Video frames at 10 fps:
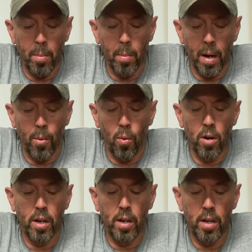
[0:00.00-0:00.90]
But I
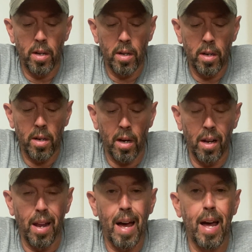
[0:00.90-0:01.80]
wanted a
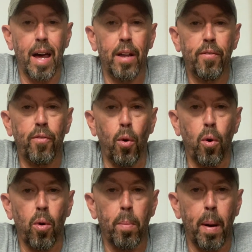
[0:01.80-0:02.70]
line
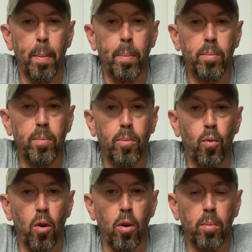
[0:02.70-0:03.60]
for my
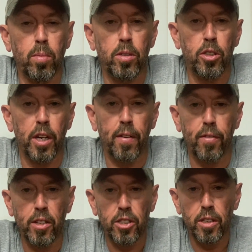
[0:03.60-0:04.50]
worm, jig
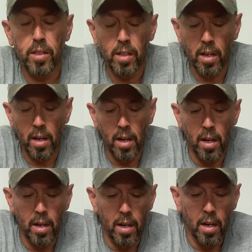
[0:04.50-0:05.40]
fishing,
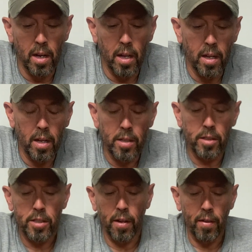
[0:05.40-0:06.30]

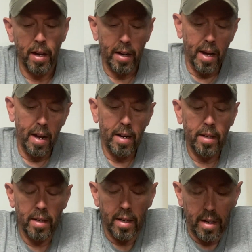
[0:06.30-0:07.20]
stuff like that,
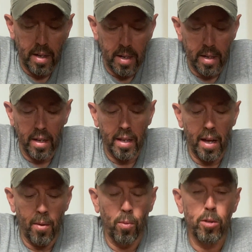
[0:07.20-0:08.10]

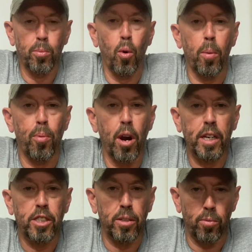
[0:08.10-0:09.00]
that was more
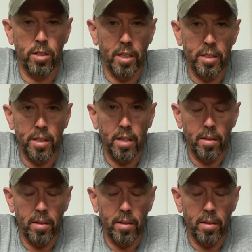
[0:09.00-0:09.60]
abrasion resistant.